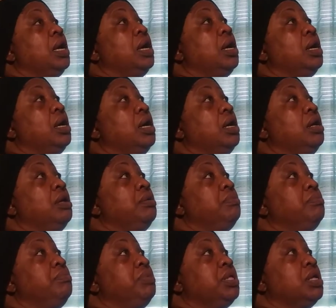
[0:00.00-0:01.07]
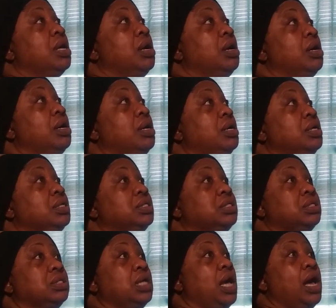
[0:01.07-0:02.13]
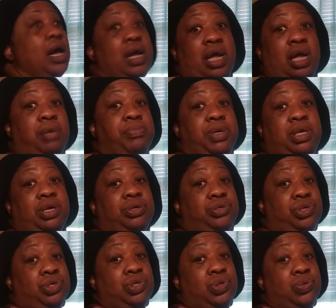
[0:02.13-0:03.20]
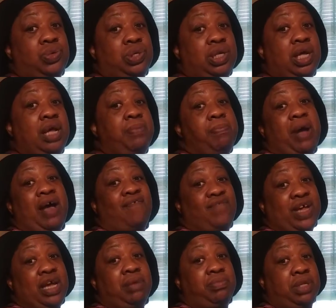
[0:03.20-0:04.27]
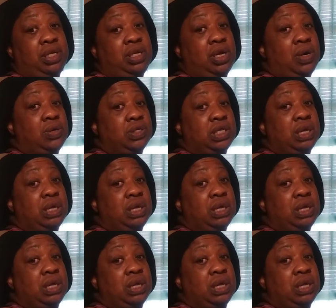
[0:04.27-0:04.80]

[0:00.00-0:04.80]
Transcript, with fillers: uh, because I am allergic to it. And my family knows